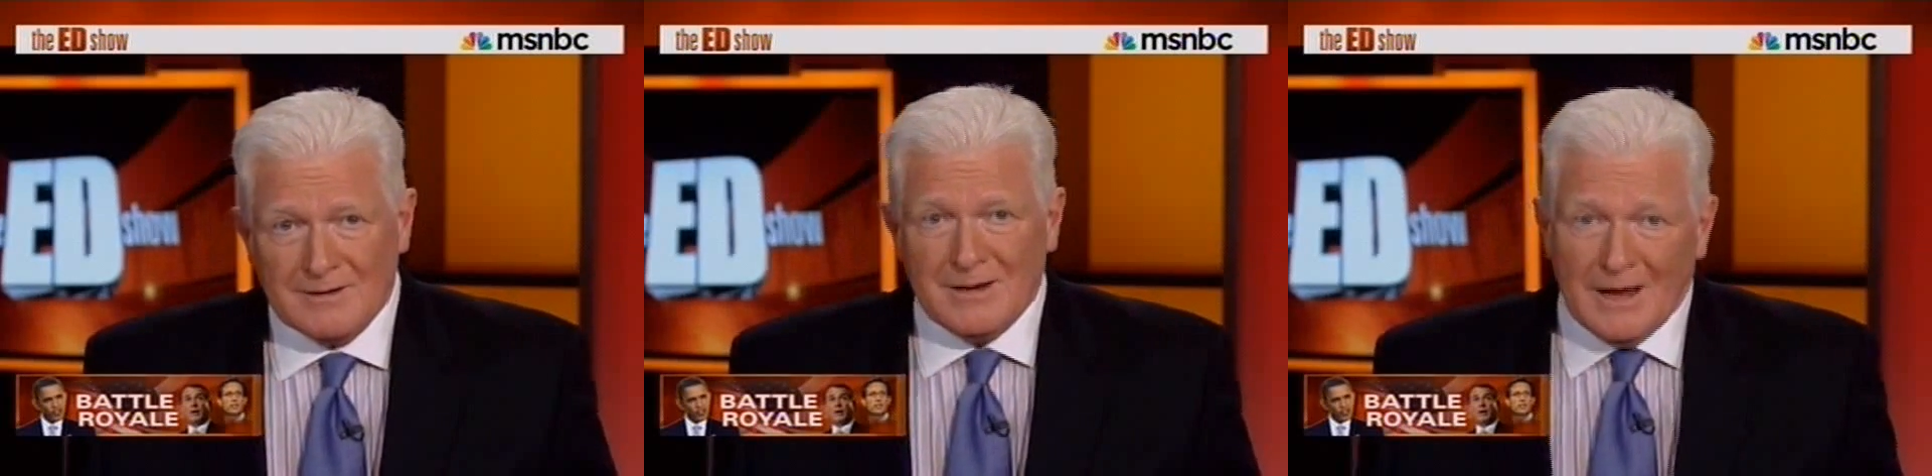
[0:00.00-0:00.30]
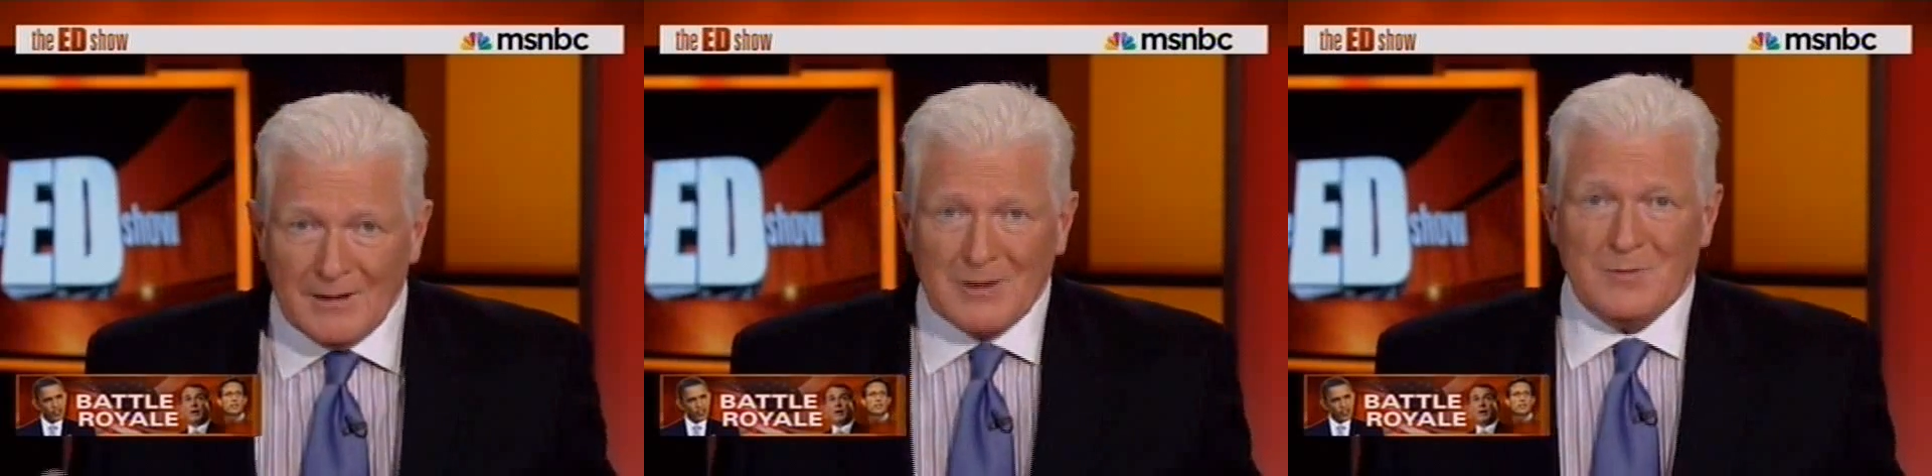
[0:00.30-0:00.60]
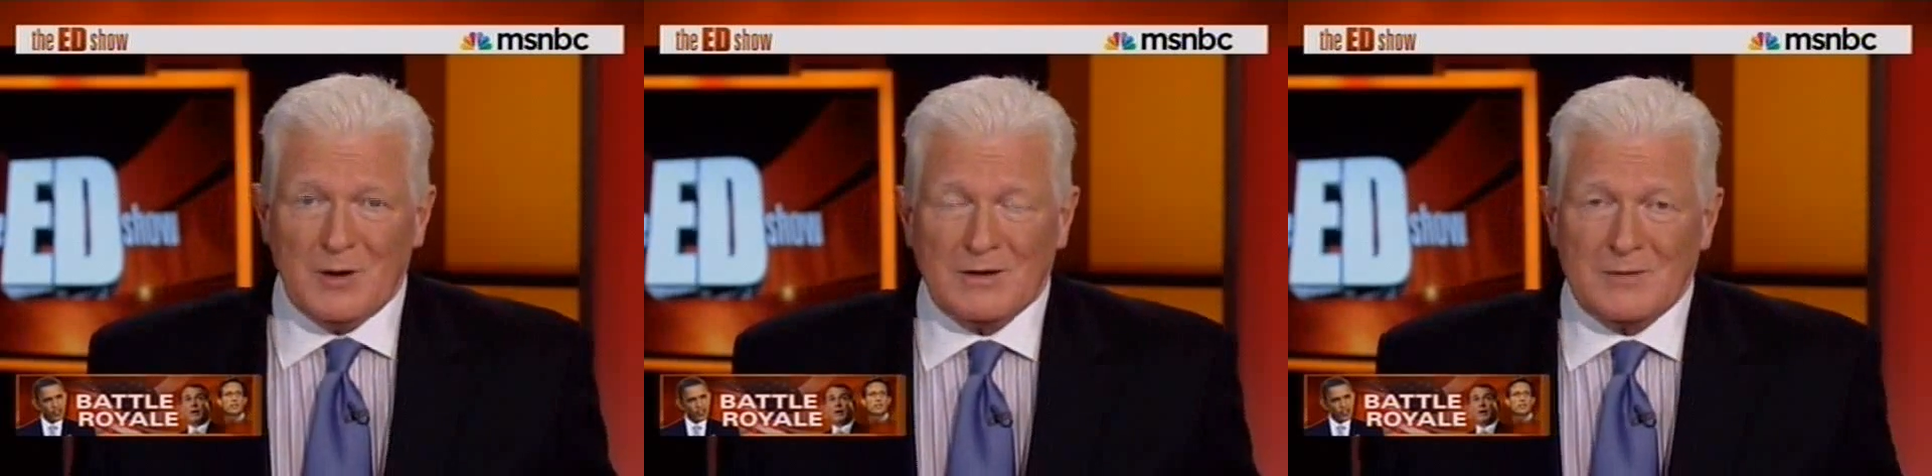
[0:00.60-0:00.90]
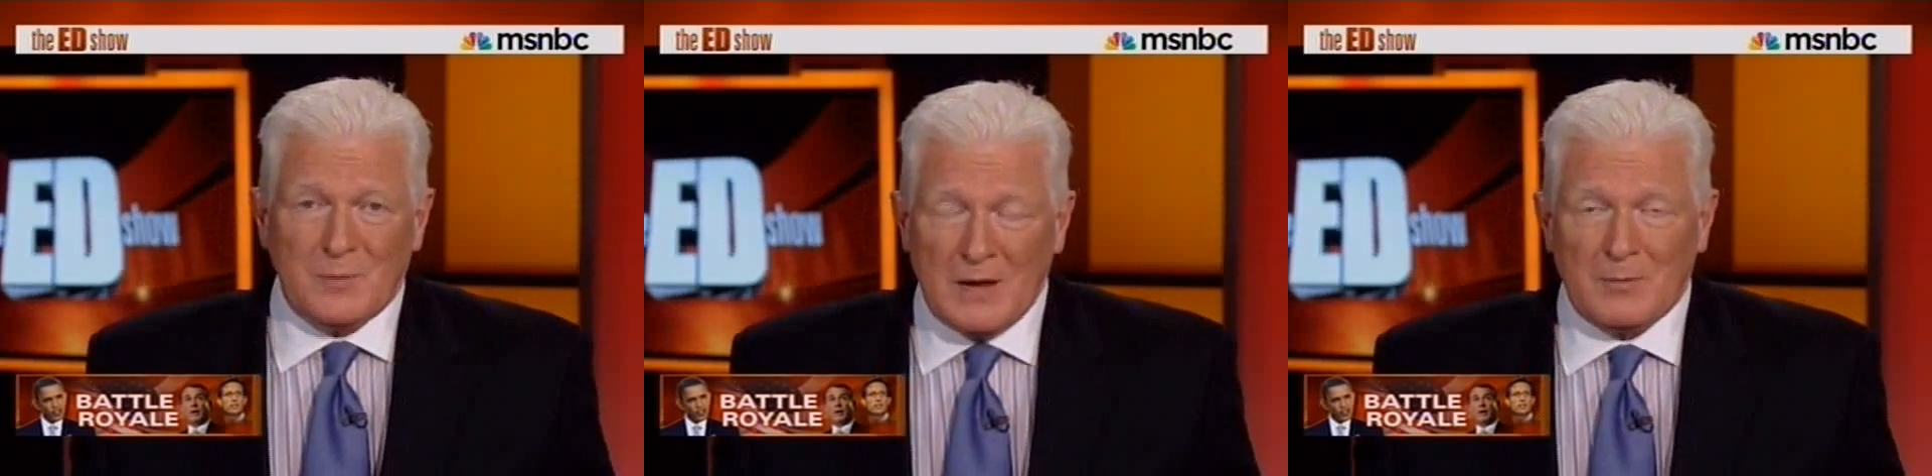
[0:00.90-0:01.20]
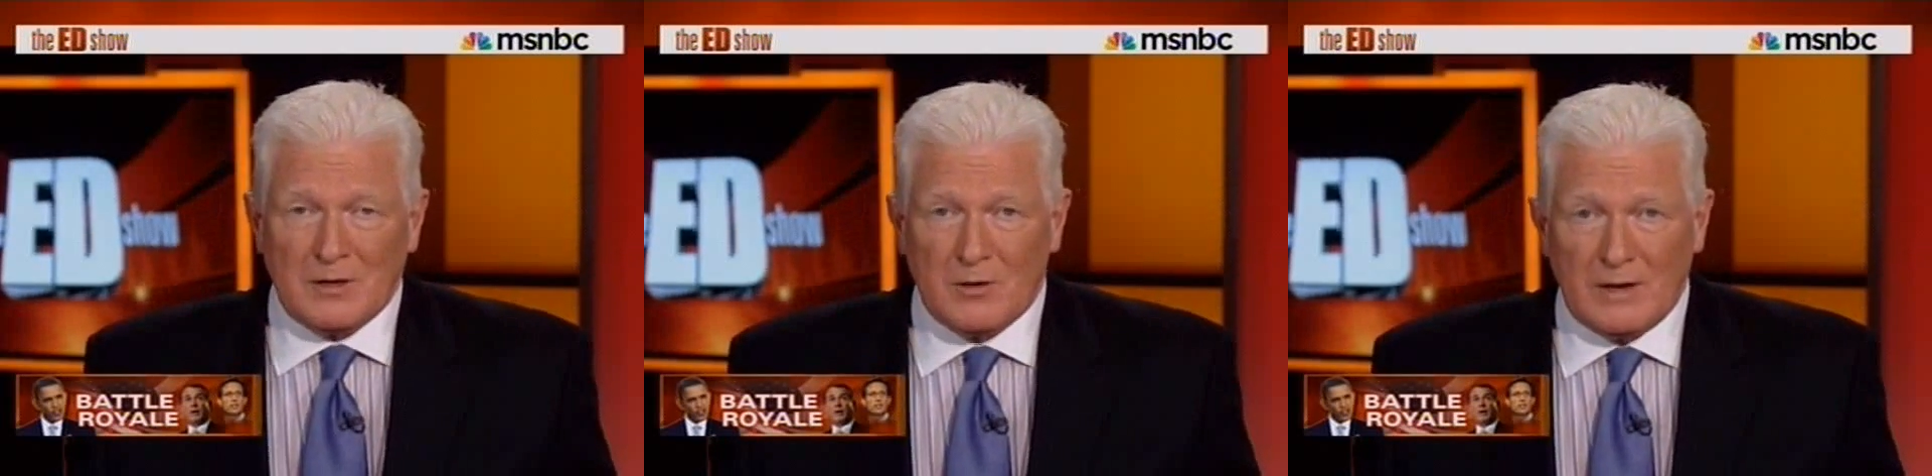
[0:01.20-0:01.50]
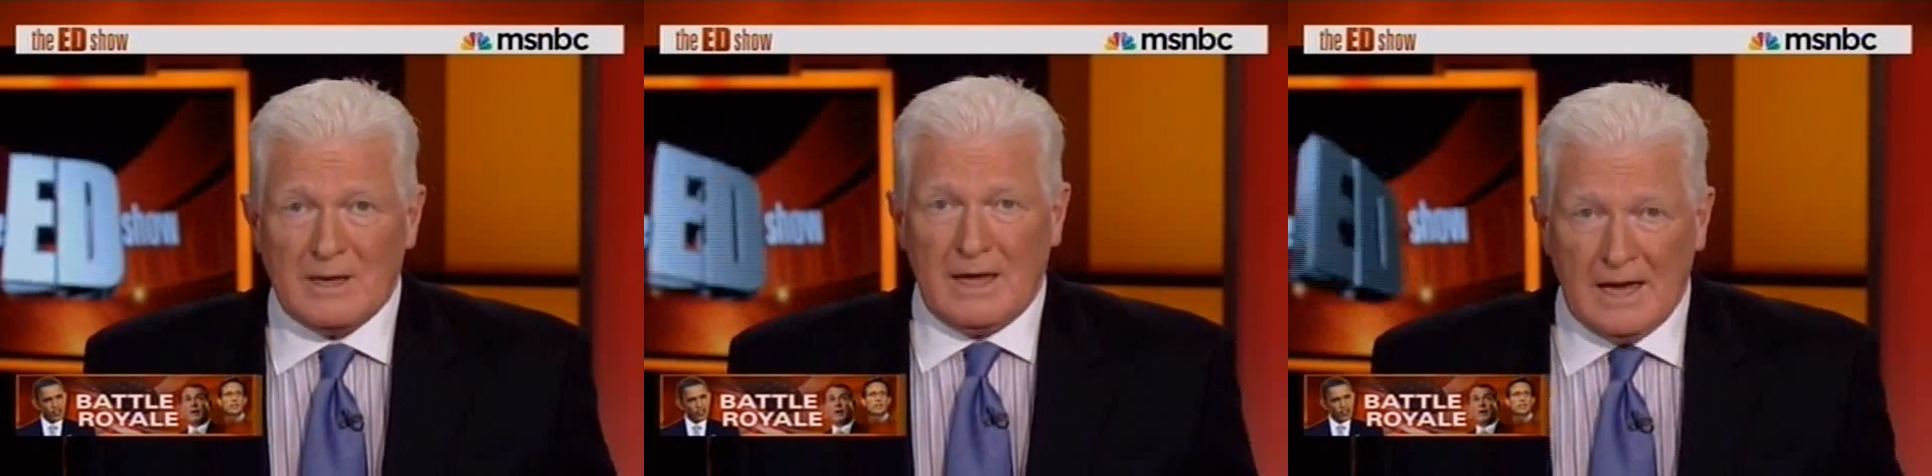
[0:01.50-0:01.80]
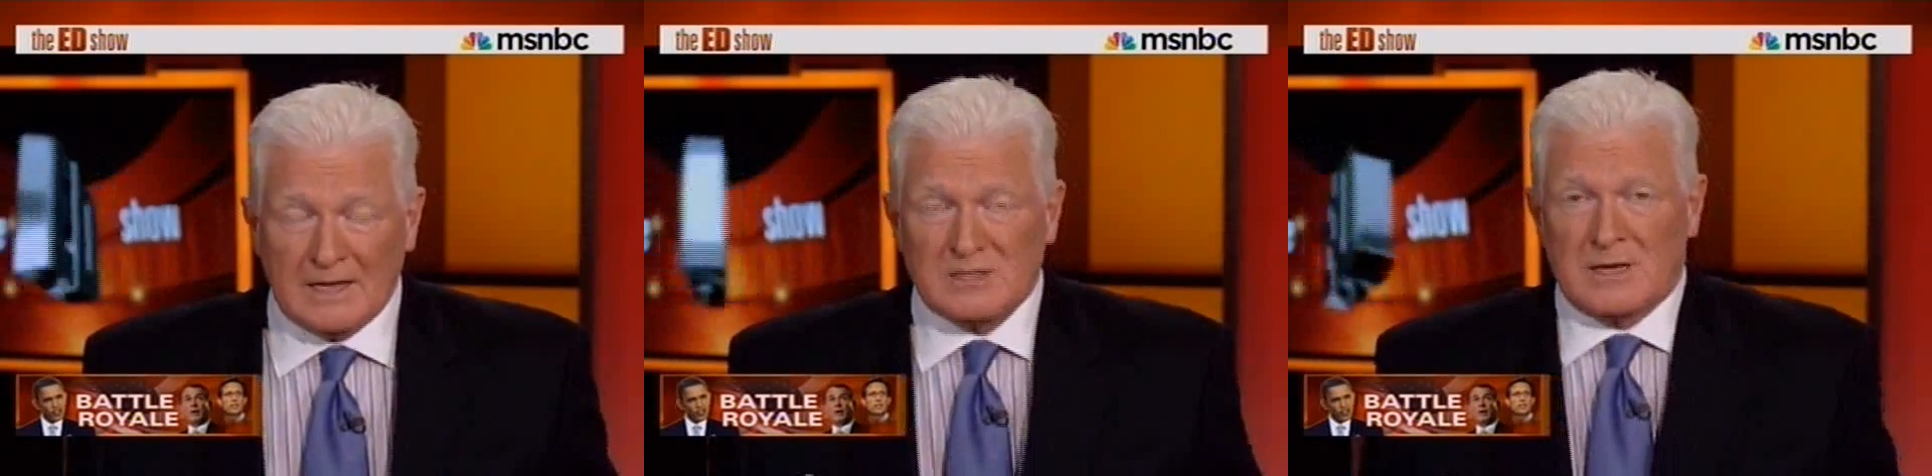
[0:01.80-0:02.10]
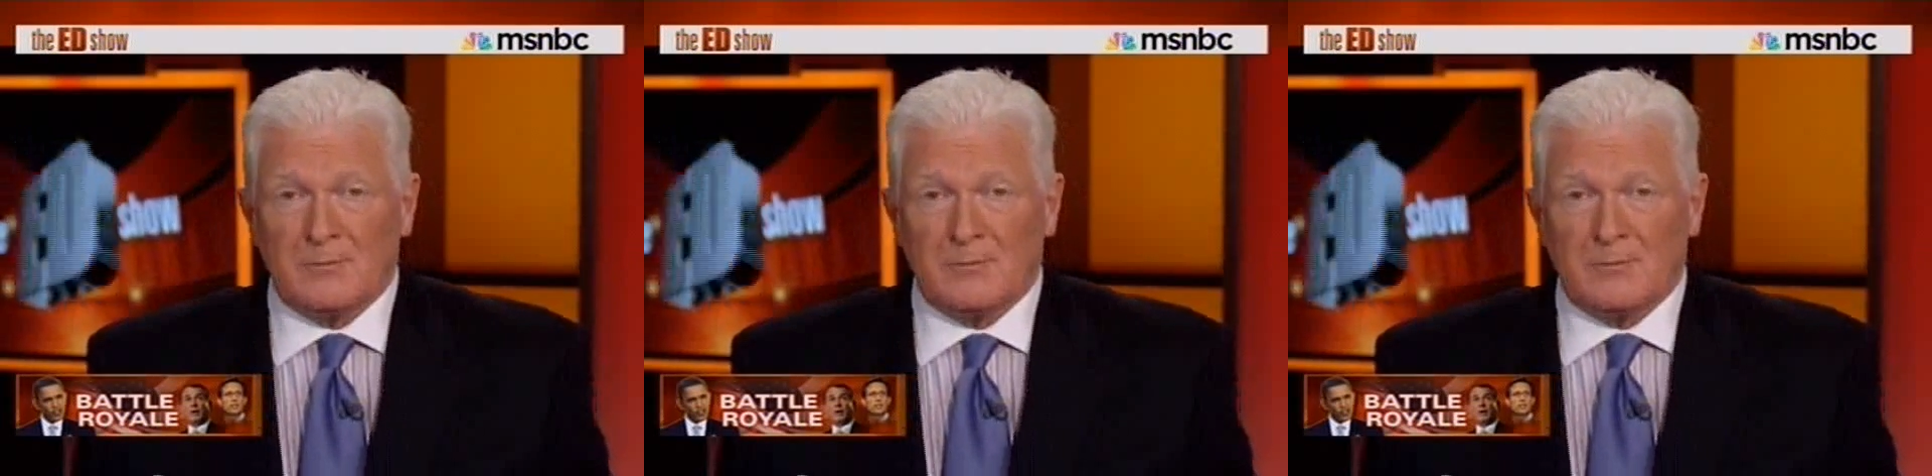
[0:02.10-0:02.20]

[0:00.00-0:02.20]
And now the American people are going to ask